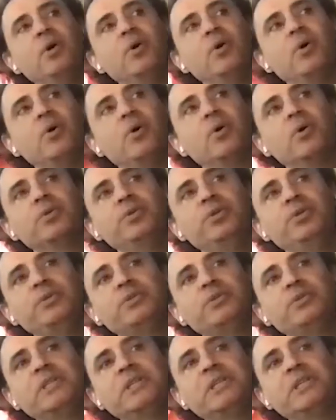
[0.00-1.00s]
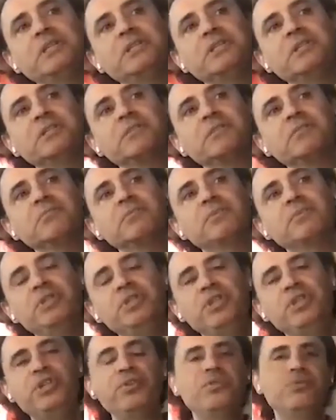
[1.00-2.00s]
or using
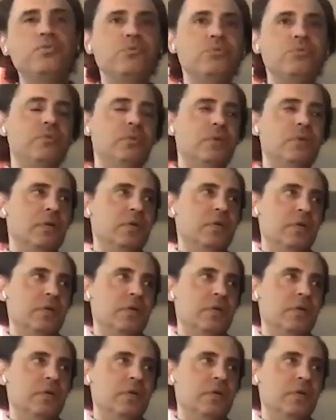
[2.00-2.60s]
new